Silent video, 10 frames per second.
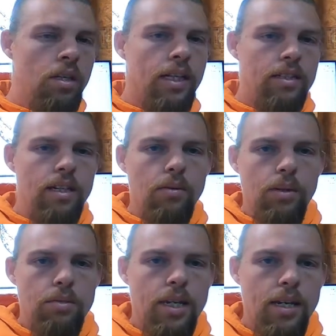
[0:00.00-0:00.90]
that's not
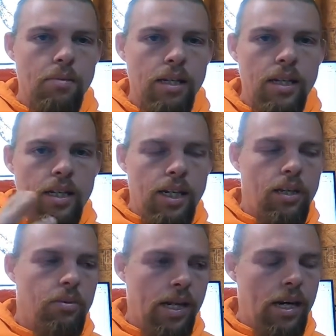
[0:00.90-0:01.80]
what I'm saying. But
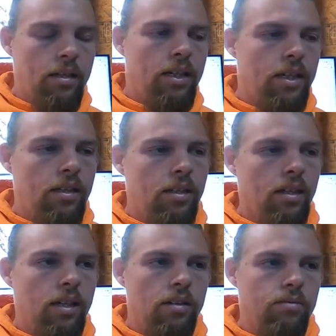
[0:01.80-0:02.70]
in the reality,
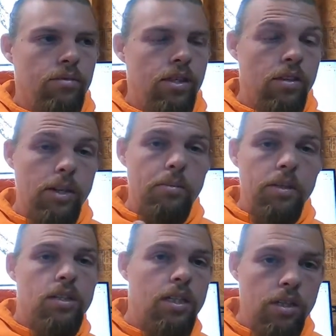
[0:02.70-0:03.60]
you know, they're
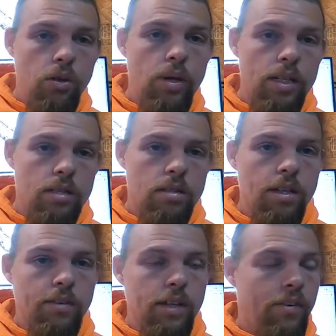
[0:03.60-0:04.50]
built in the U.S. and
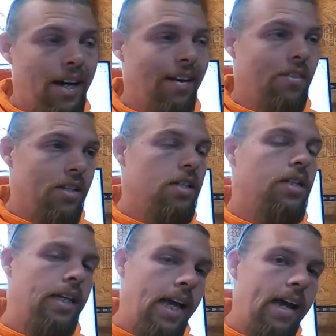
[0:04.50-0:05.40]
stuff. And if I
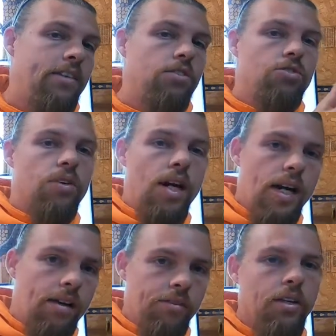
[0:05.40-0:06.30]
physically had to
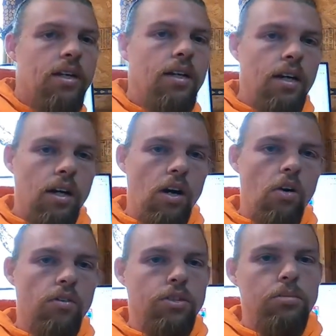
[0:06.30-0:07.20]
drive
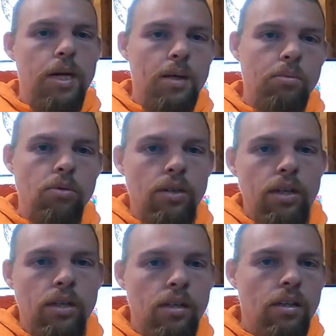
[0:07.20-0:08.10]
over to Bad
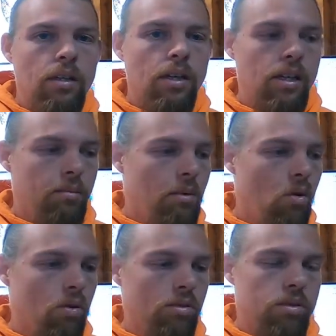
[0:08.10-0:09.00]
Boy
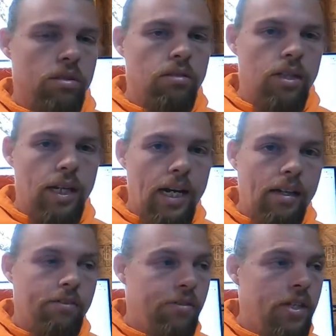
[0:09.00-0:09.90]
mowers, then I
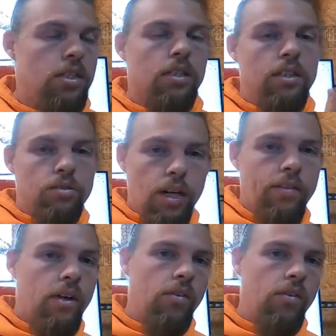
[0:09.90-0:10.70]
could physically drive